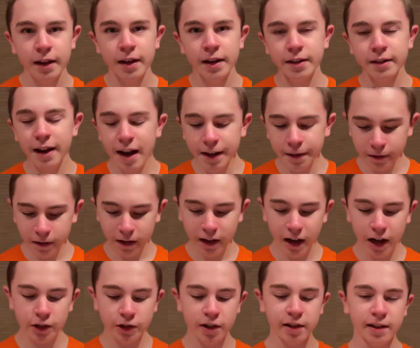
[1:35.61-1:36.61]
So that's for the
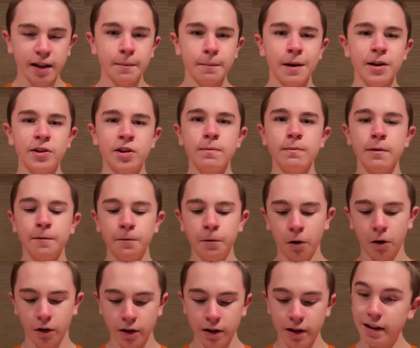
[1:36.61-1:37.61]
contract I mentioned
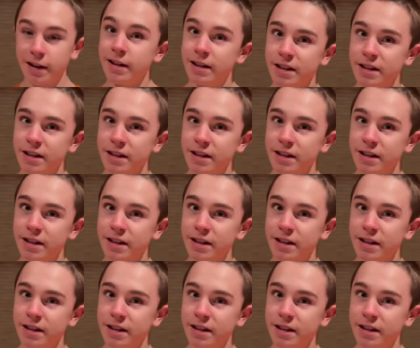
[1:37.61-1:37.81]
before.